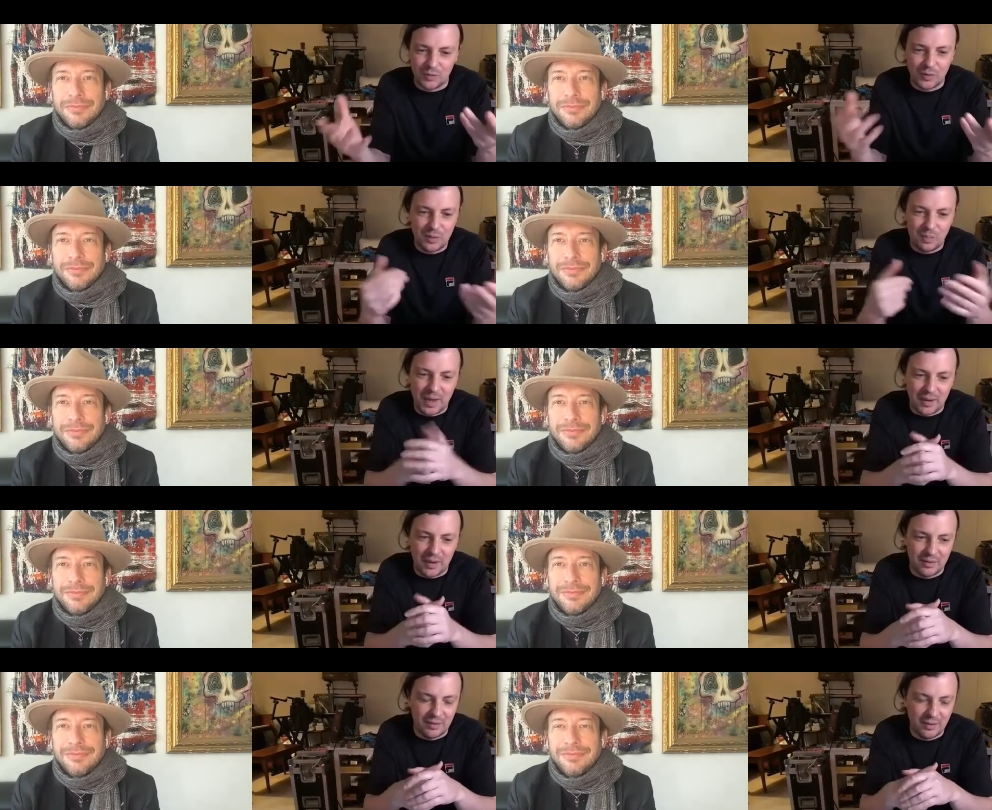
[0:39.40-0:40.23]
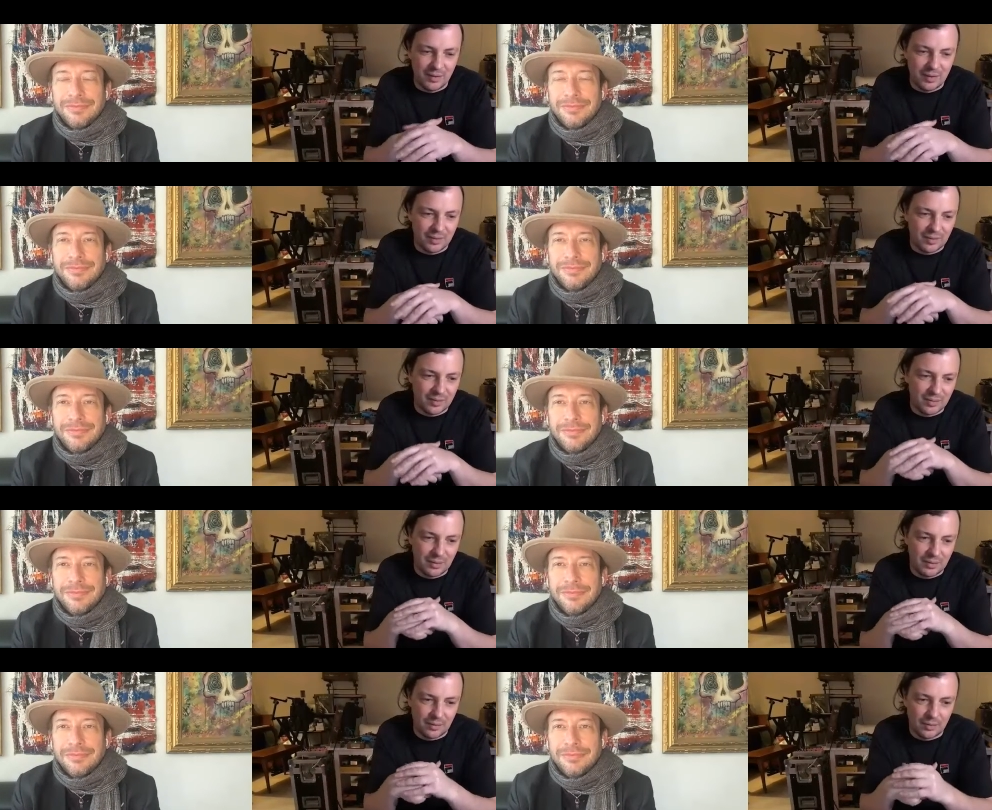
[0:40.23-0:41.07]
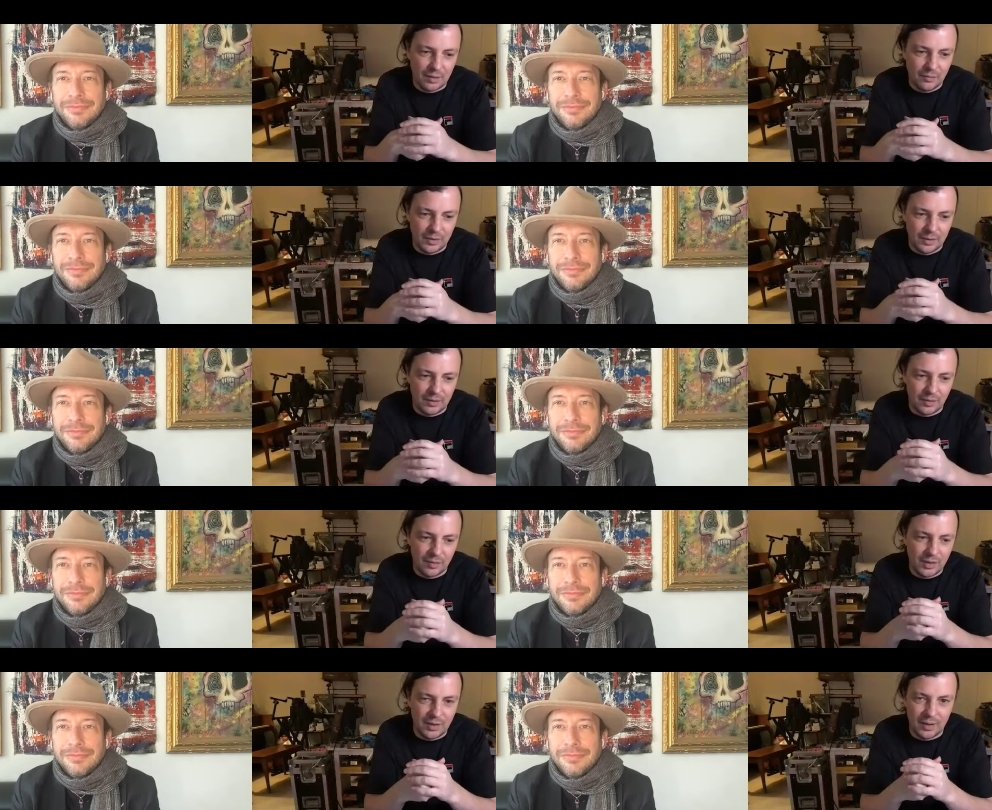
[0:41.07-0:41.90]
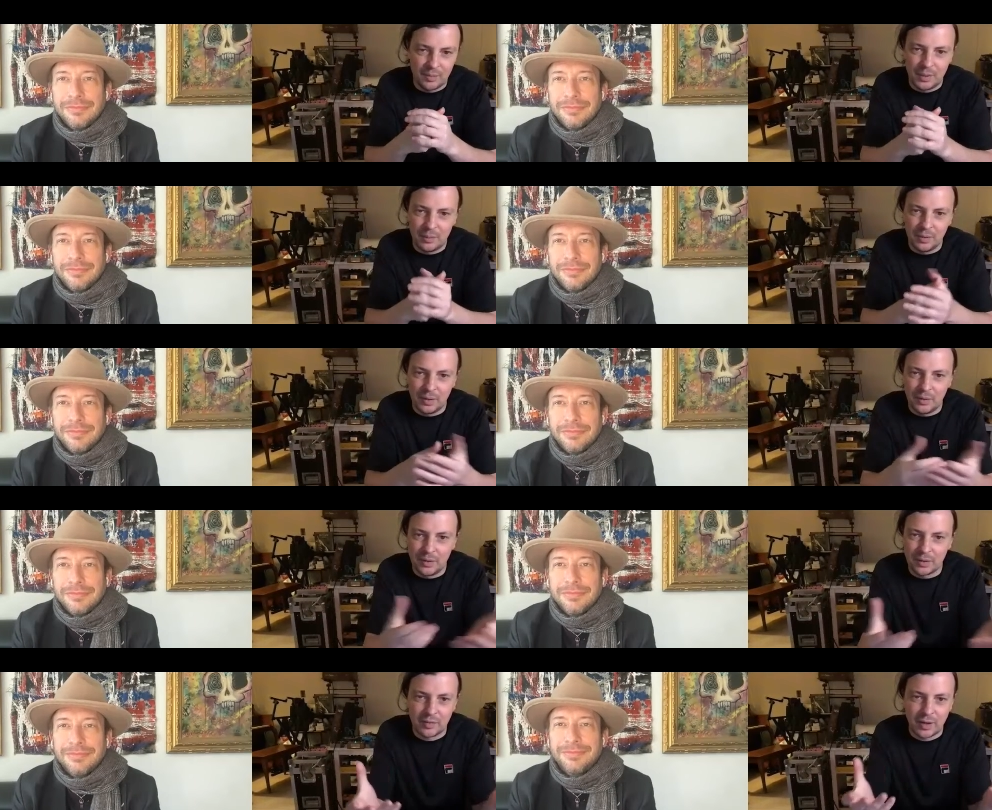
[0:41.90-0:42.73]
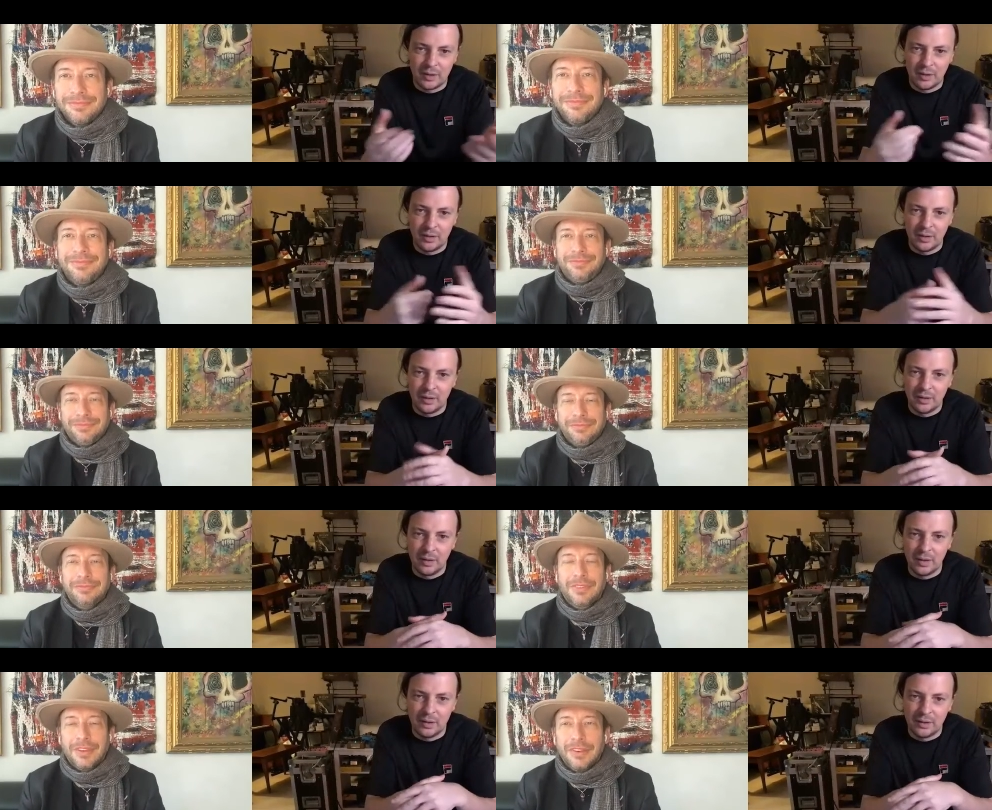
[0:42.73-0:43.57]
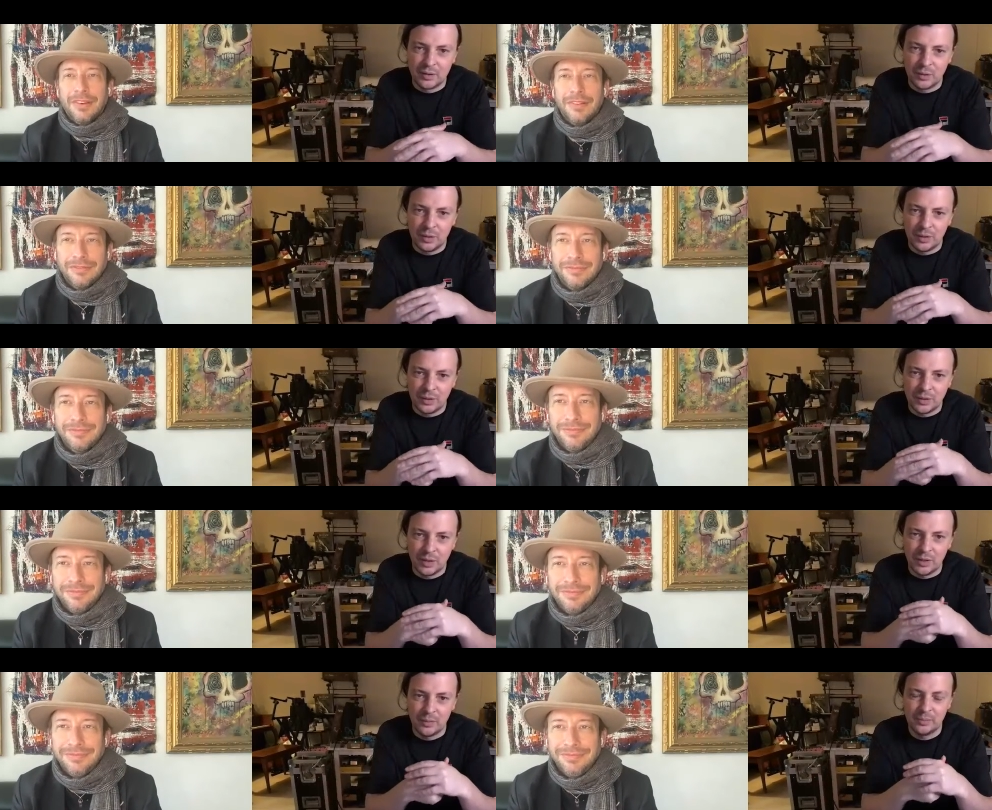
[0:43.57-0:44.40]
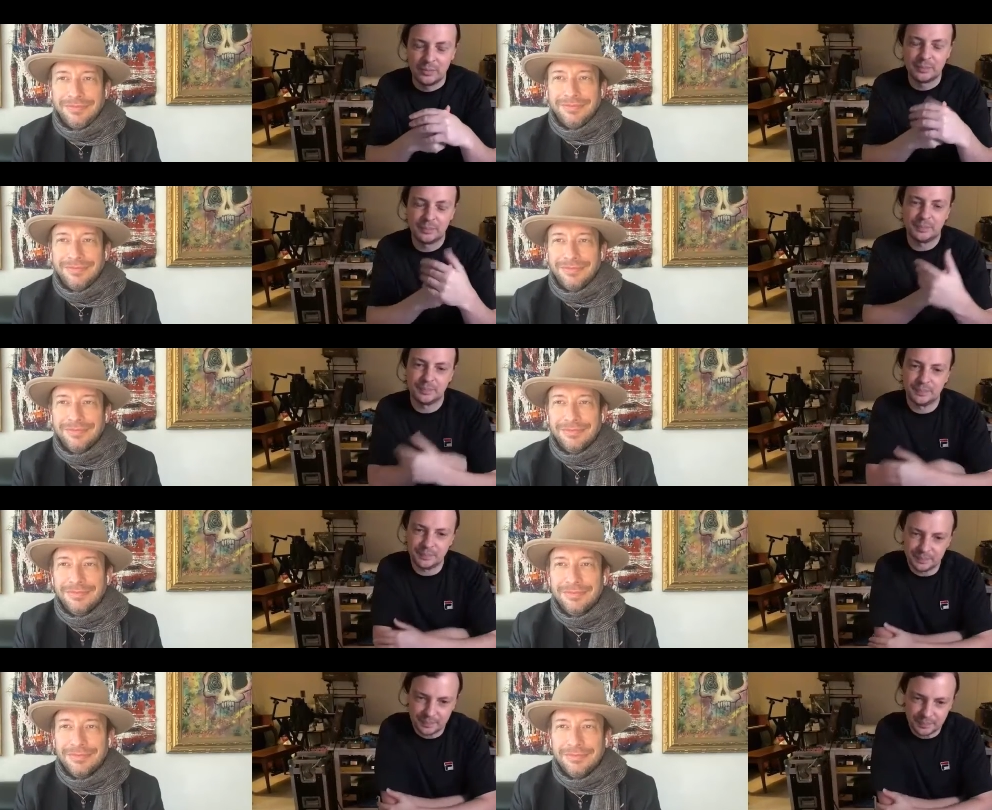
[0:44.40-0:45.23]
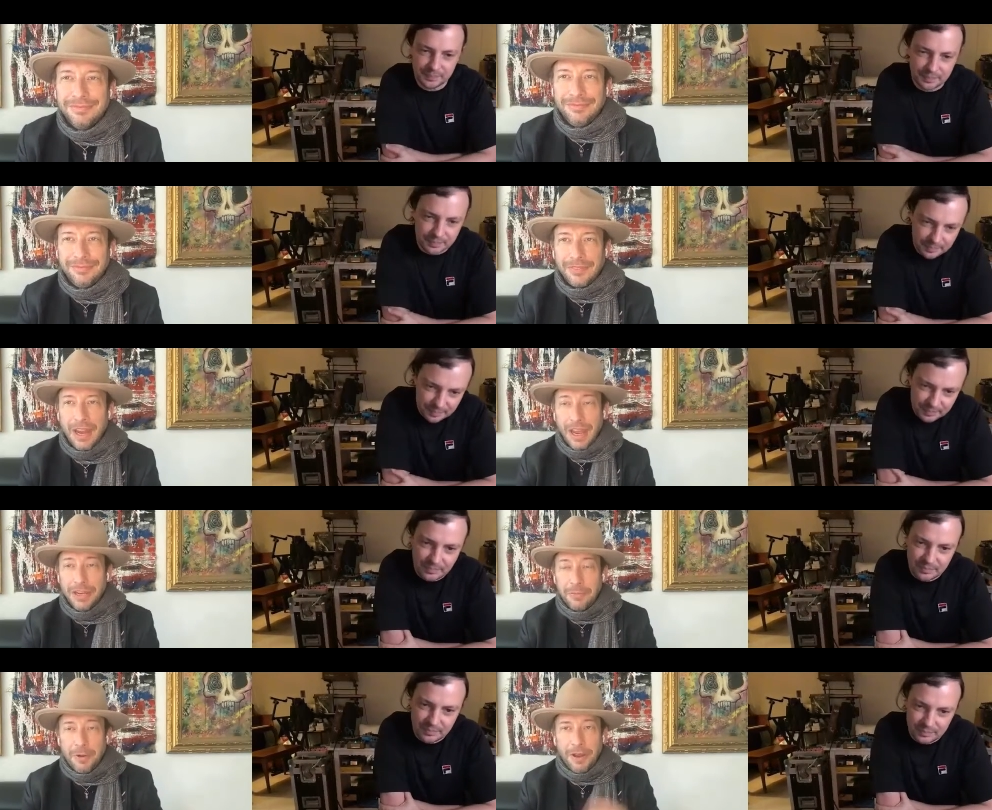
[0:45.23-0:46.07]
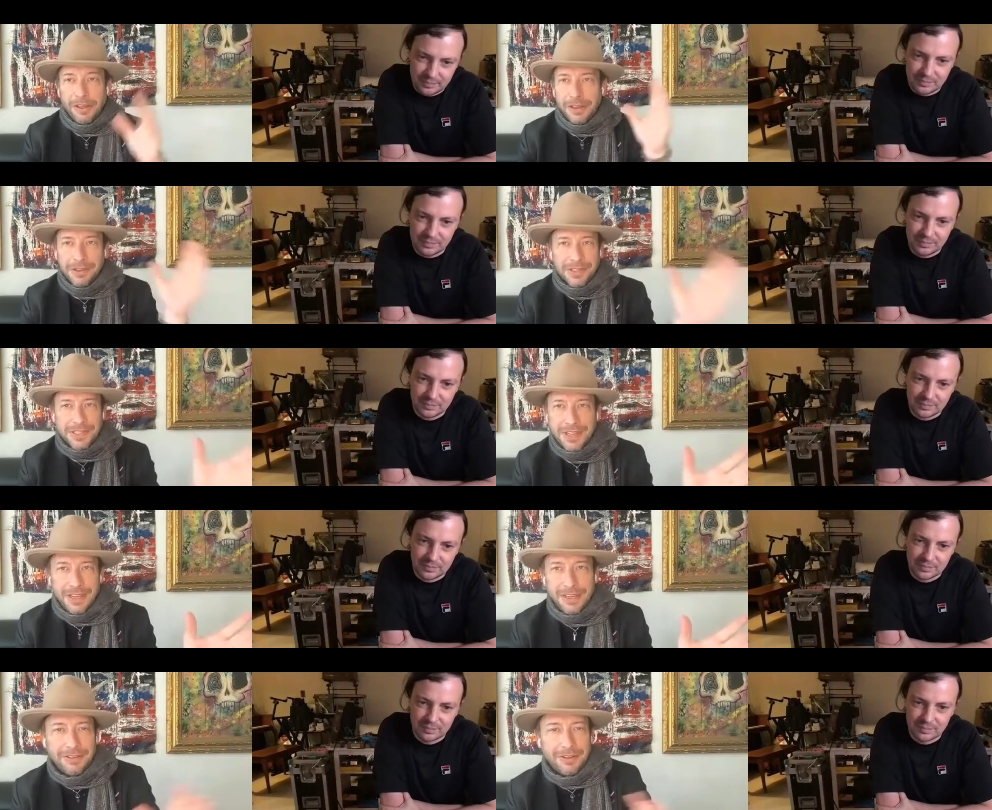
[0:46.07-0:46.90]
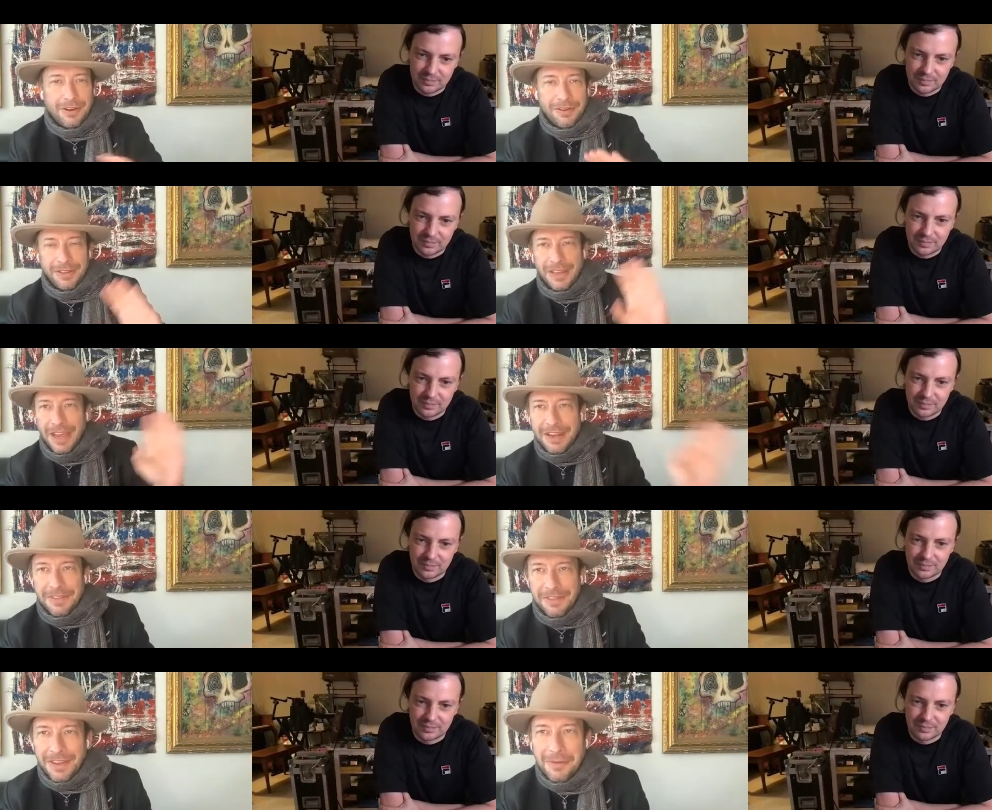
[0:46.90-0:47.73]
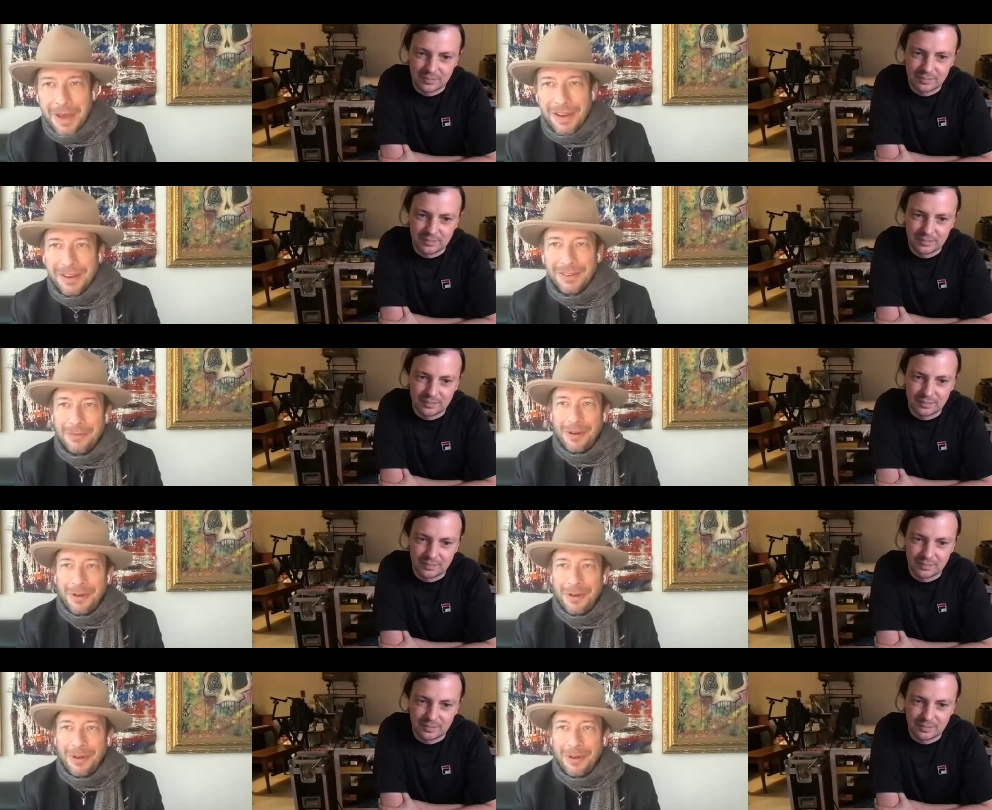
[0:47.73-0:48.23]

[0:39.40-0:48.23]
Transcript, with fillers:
Speaker 1: feedback you know and it's it's lovely to see that people are excited and, and enjoying the show
Speaker 2: mm-hmm. and you probably couldn't say hardly anything about it